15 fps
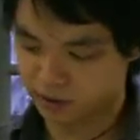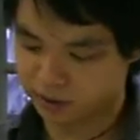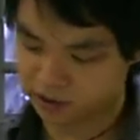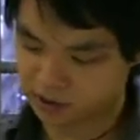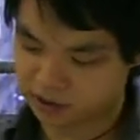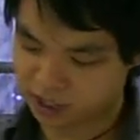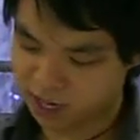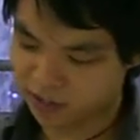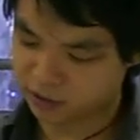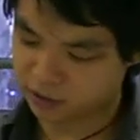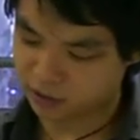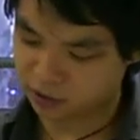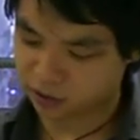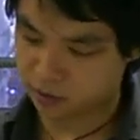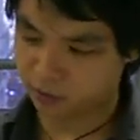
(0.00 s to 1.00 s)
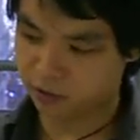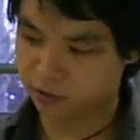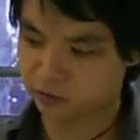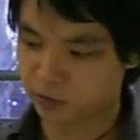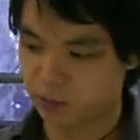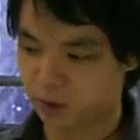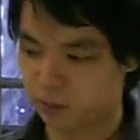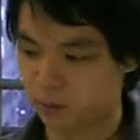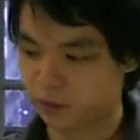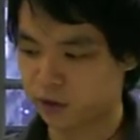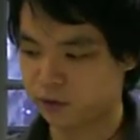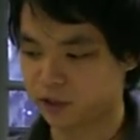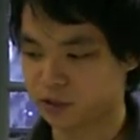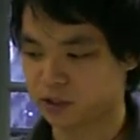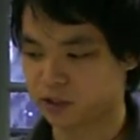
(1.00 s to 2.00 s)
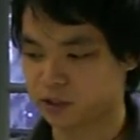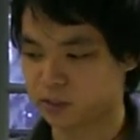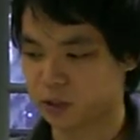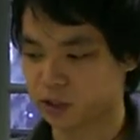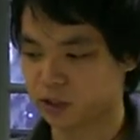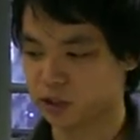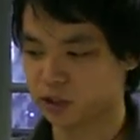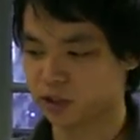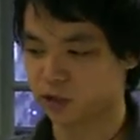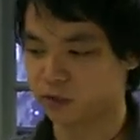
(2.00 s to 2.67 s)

the sine term from our previous expression